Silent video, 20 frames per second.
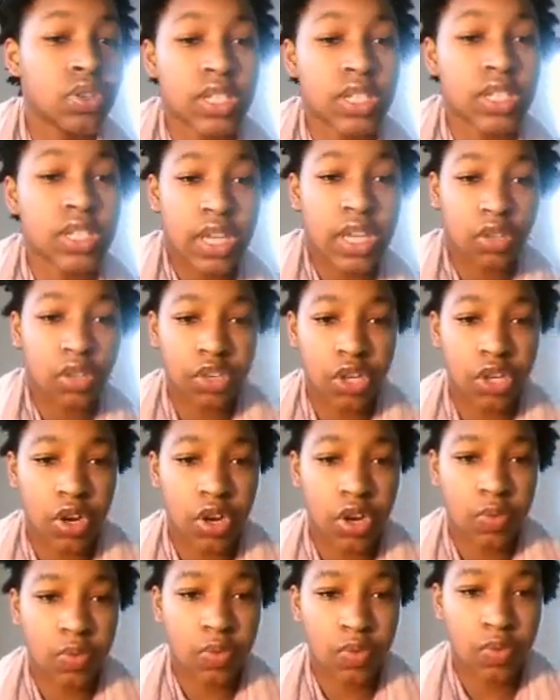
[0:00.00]
the tail of your
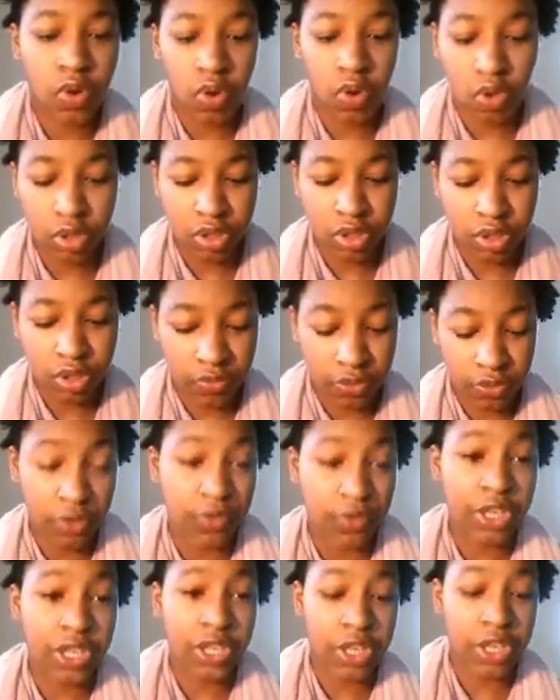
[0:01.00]
comb or your
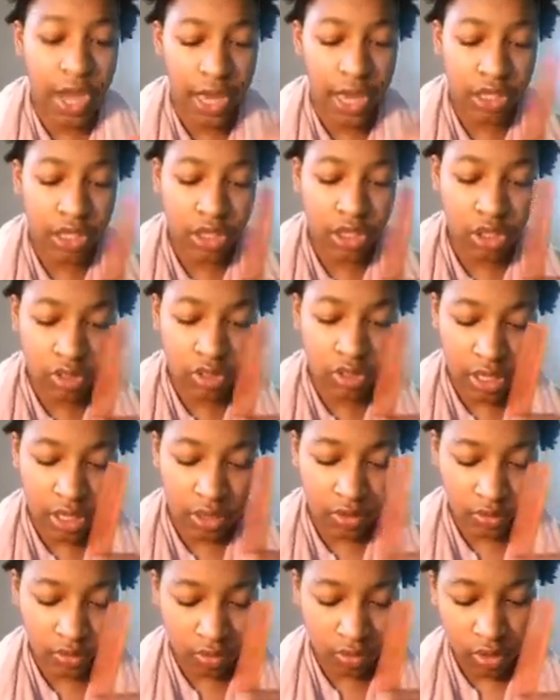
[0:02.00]
finger. I like to use the
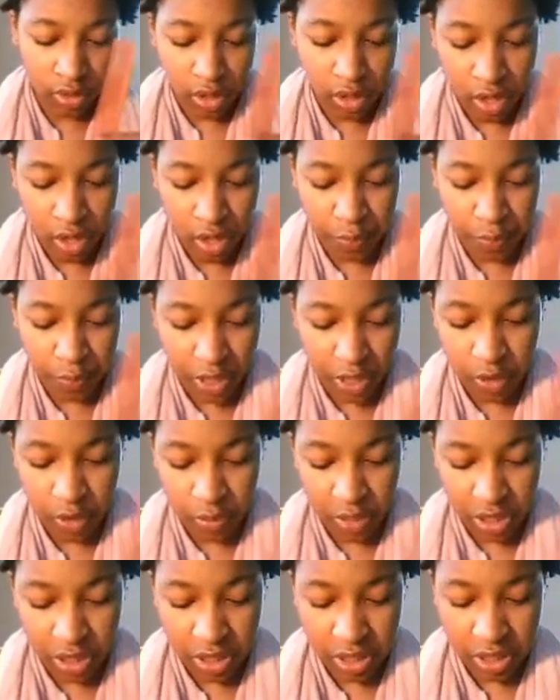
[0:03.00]
tail of my comb
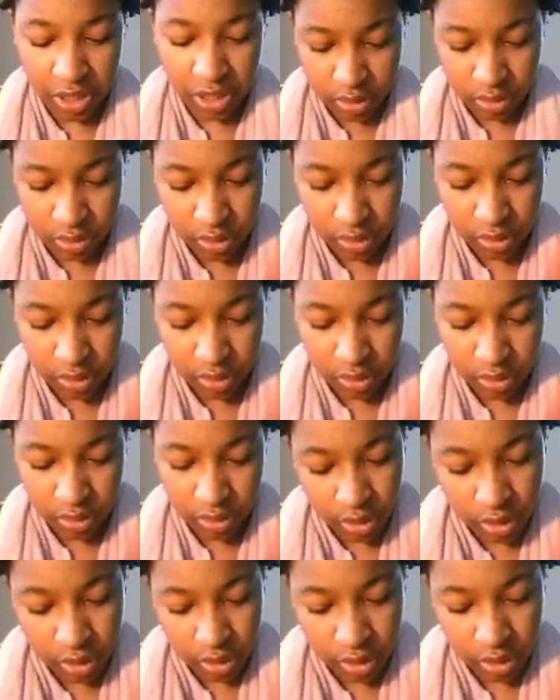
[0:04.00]
because
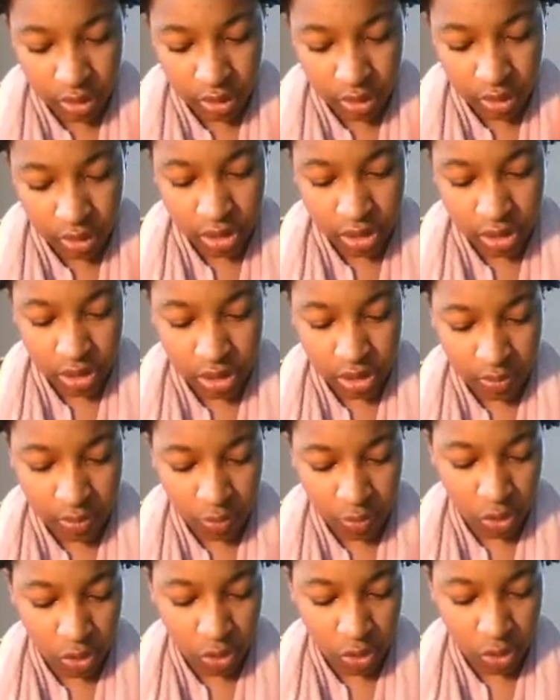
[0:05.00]
the friction
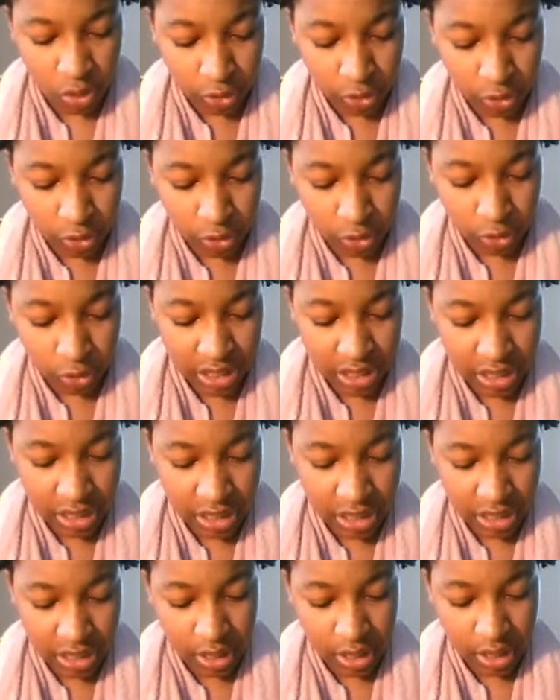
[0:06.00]
when you're first mixing it
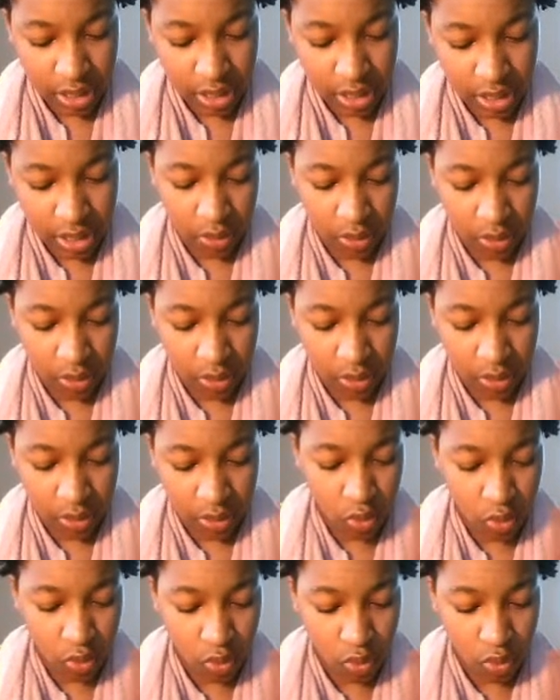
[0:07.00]
can make it really
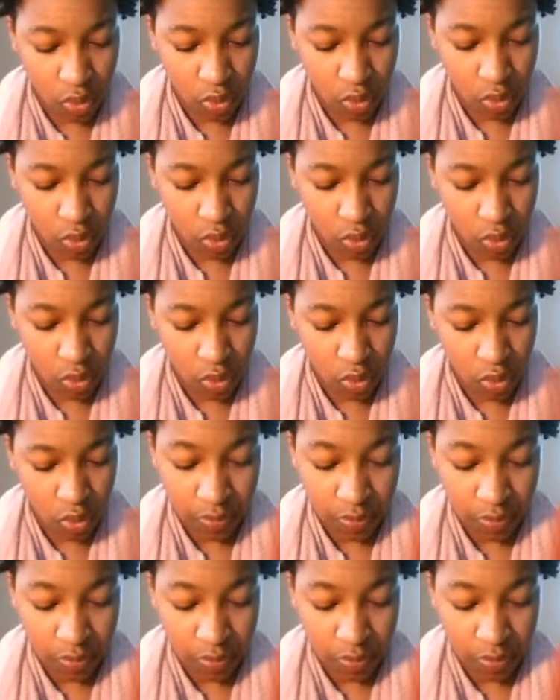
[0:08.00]
warm.
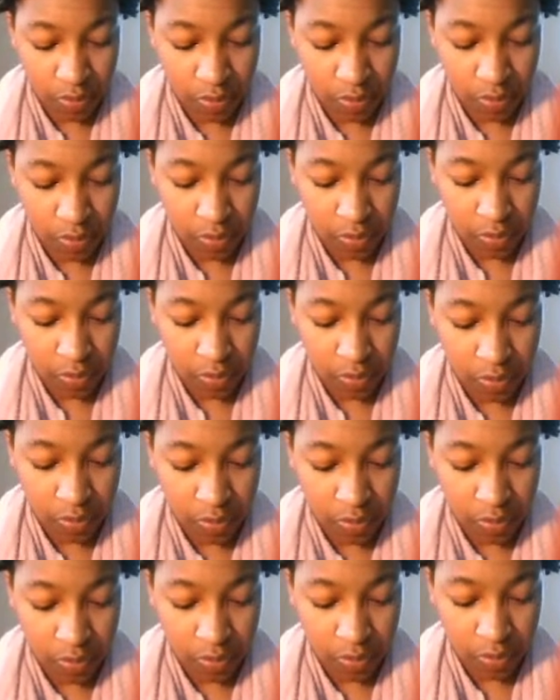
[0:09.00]
And I want a
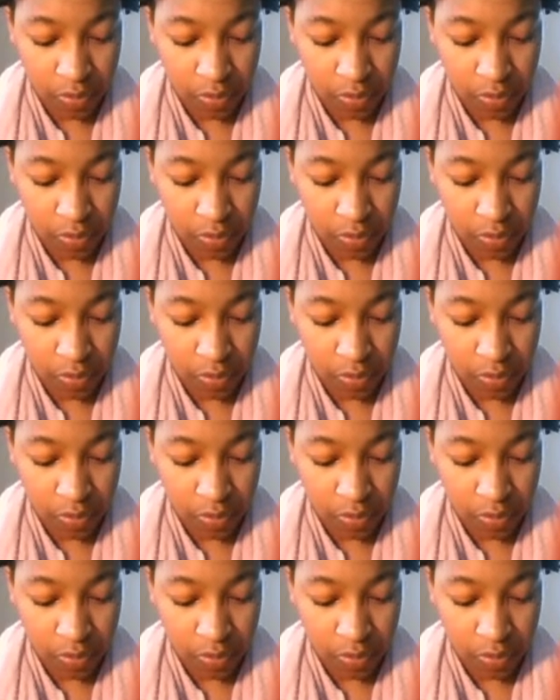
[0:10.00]
little